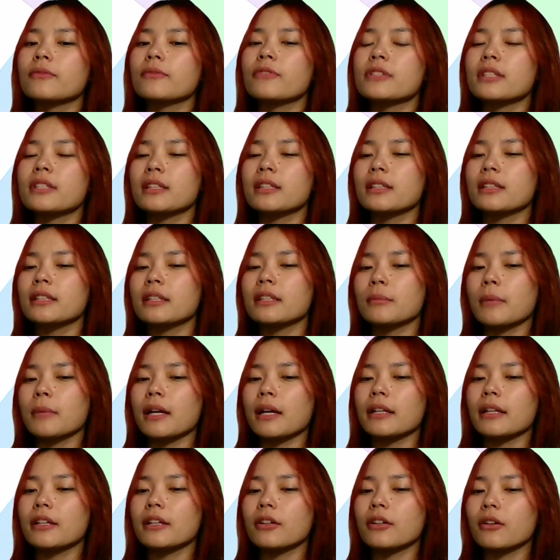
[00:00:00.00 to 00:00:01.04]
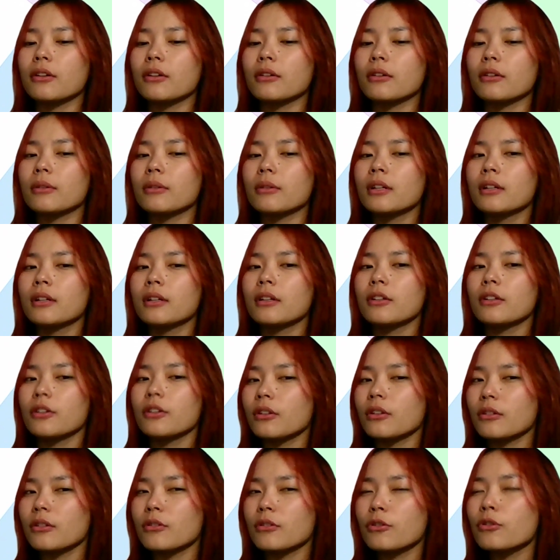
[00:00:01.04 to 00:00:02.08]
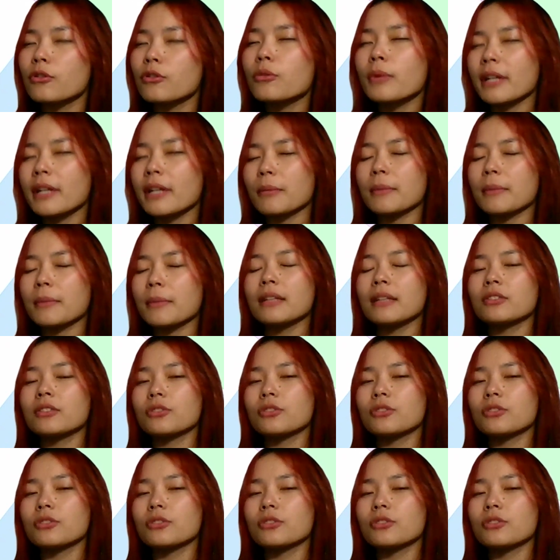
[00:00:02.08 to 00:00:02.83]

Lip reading: physically demanding, or you know what I mean.